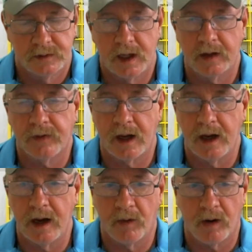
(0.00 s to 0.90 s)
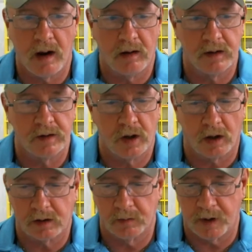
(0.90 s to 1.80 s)
take that name around and
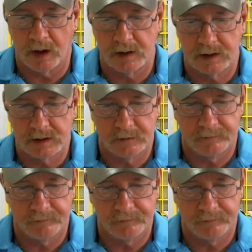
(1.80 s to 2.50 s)
talk to parents.